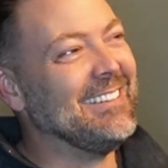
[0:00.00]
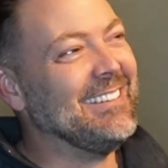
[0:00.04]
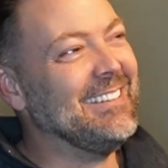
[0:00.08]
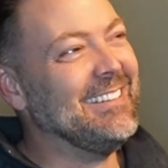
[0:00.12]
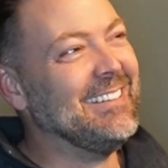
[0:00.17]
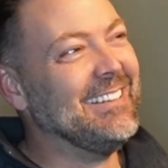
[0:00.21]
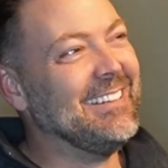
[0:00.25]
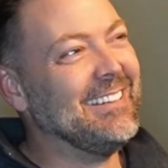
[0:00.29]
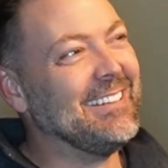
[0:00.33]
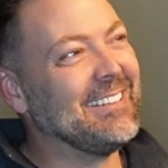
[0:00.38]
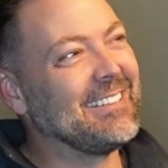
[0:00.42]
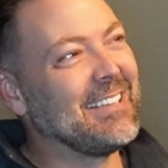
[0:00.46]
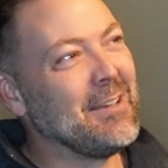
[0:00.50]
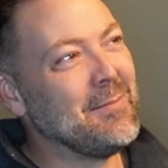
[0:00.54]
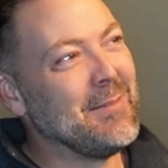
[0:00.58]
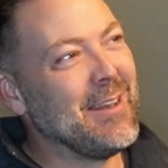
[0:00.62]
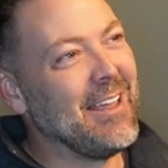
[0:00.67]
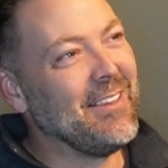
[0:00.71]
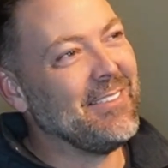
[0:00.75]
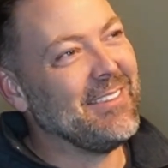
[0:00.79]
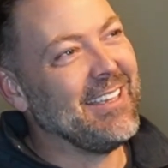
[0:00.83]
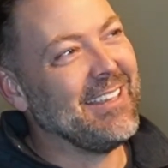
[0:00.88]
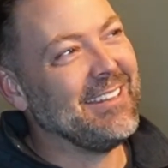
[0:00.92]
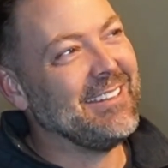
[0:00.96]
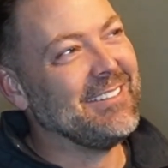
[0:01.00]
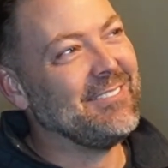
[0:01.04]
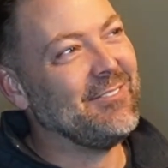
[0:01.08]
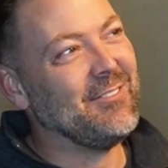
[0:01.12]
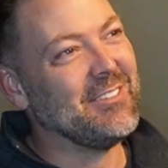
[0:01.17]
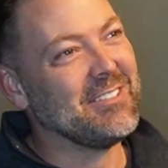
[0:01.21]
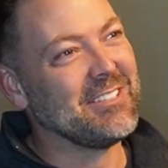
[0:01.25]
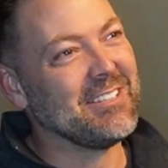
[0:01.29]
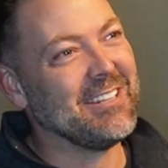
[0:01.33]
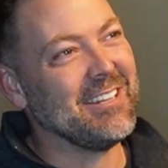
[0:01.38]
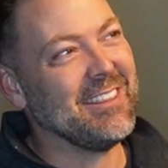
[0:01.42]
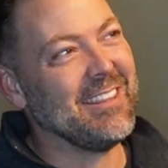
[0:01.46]
and coming out and
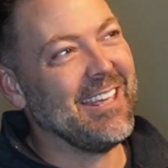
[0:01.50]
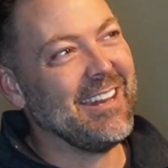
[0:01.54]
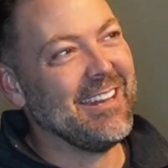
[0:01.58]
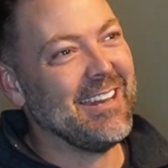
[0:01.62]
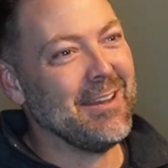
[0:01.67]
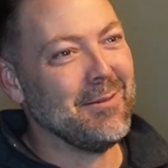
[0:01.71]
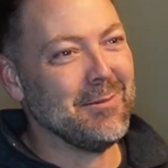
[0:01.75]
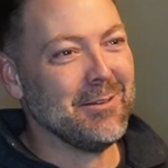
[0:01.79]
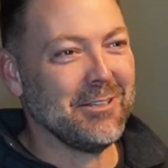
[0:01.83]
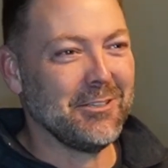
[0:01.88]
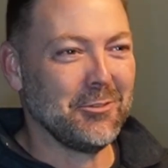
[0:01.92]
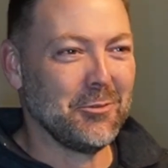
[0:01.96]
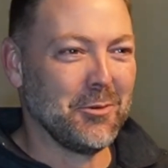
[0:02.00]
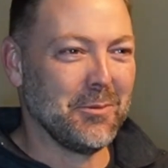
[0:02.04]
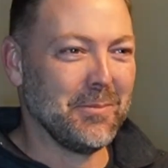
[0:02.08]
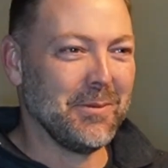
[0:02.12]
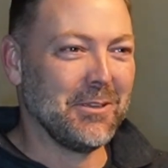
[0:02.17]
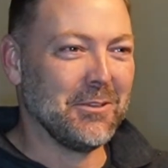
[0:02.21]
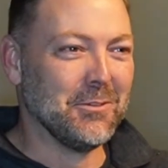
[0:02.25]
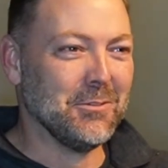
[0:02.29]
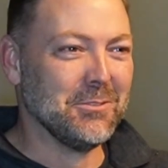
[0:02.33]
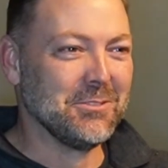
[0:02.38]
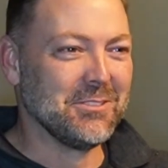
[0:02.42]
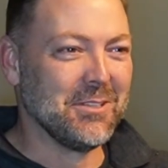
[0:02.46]
visiting that neighborhood would be cool